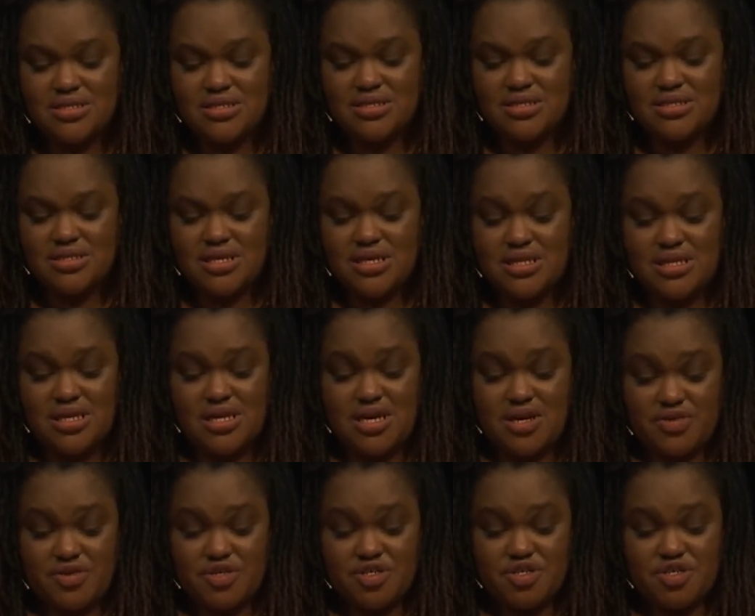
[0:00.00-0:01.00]
at the
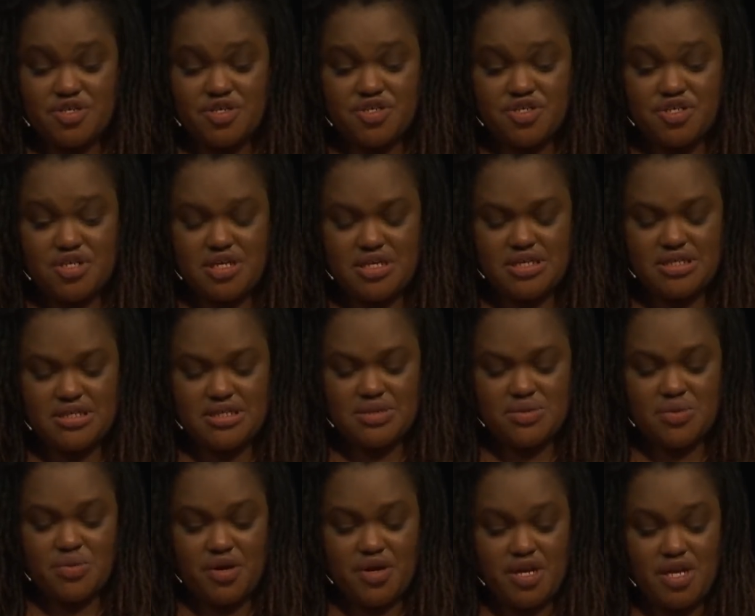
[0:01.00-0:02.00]
other churches
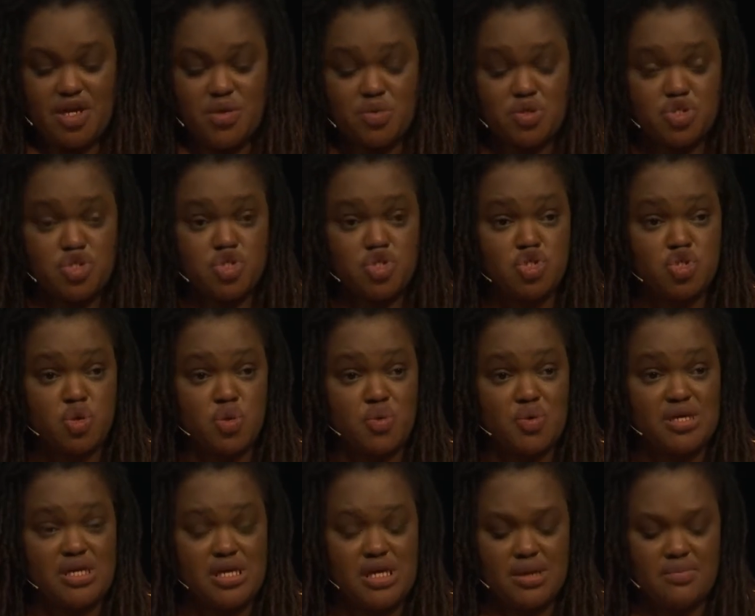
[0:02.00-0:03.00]
where he would
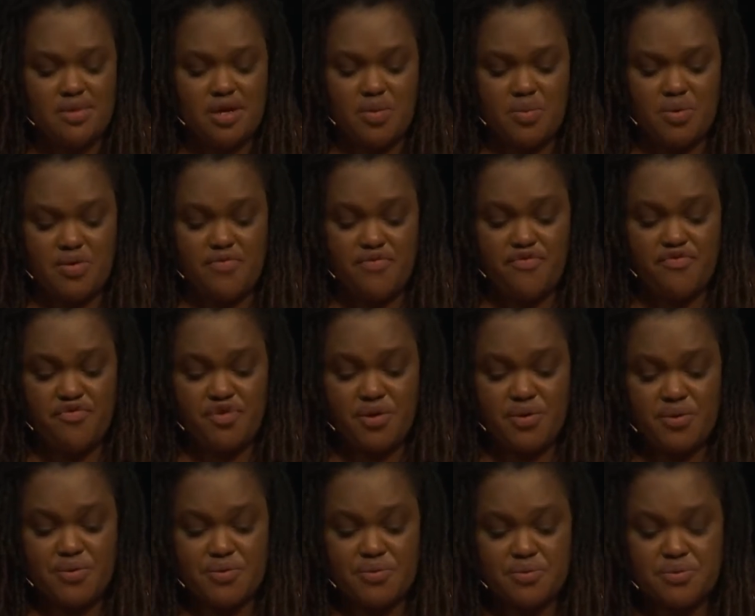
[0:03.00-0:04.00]
scream and
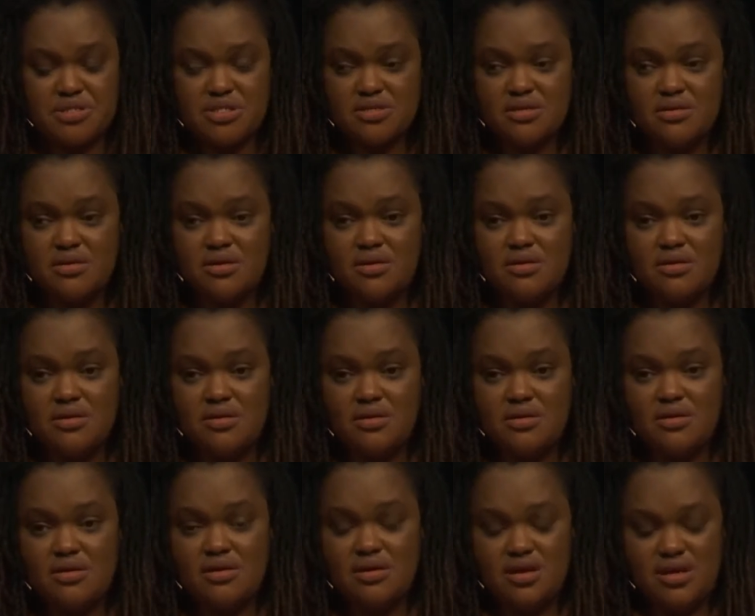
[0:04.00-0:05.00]
refuse,
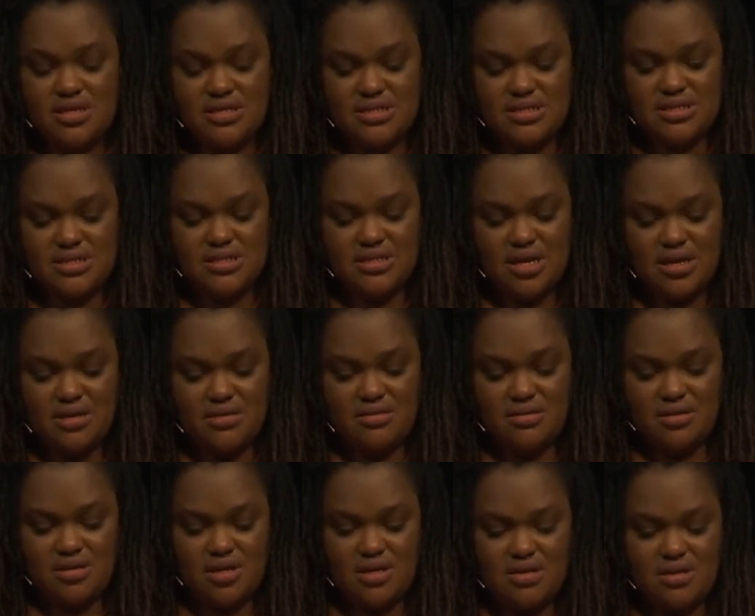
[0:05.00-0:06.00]
he instead
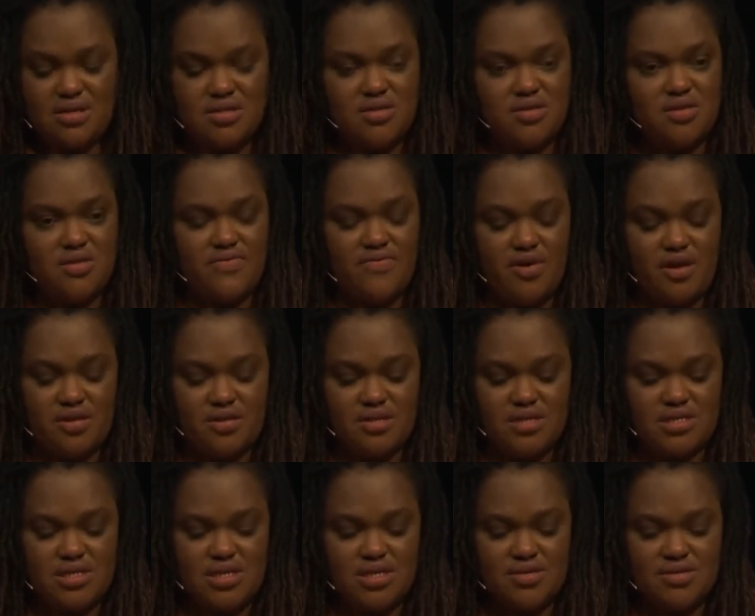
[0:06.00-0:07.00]
leaned into the
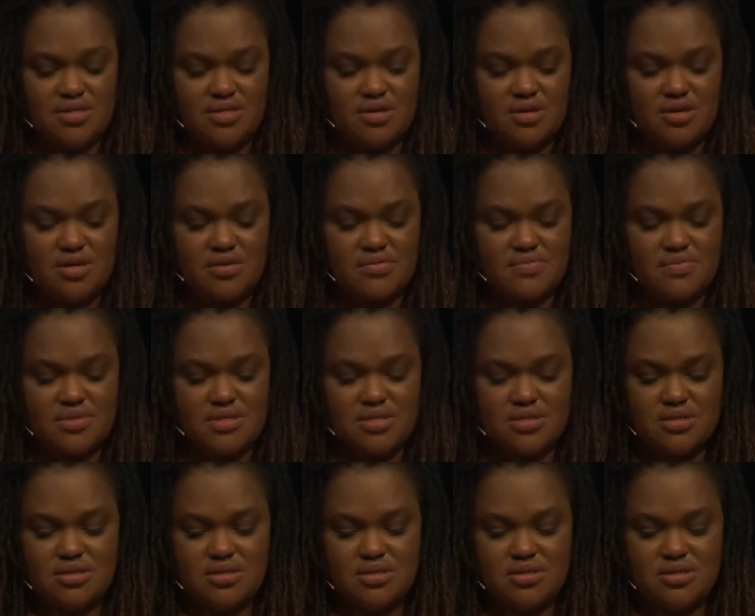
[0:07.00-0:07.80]
volunteers' arms.